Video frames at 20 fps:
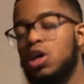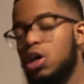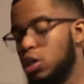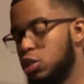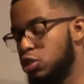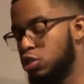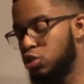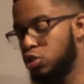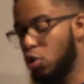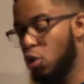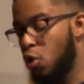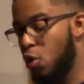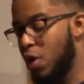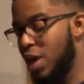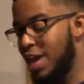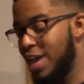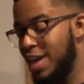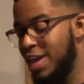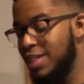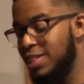So
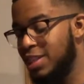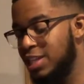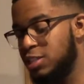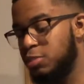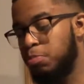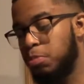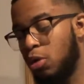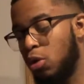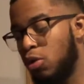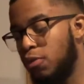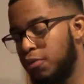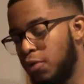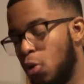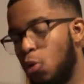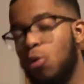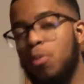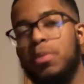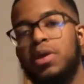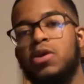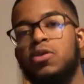in this bowl of
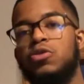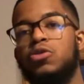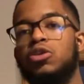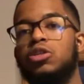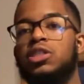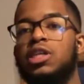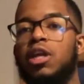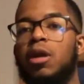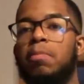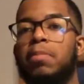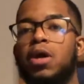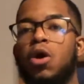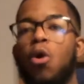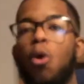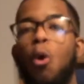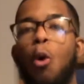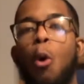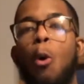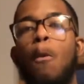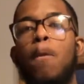oatmeal, there's gonna be a
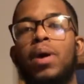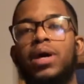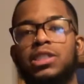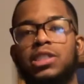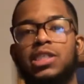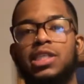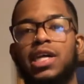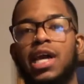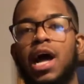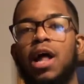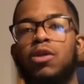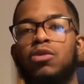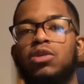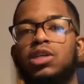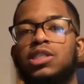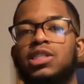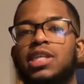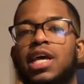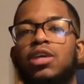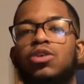whole bunch of
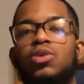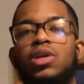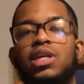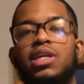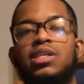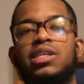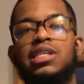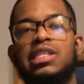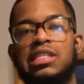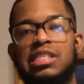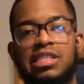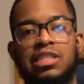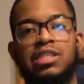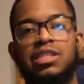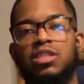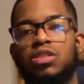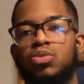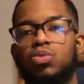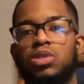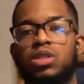calories that you could easily
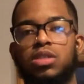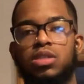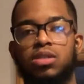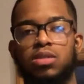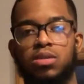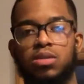squeeze in.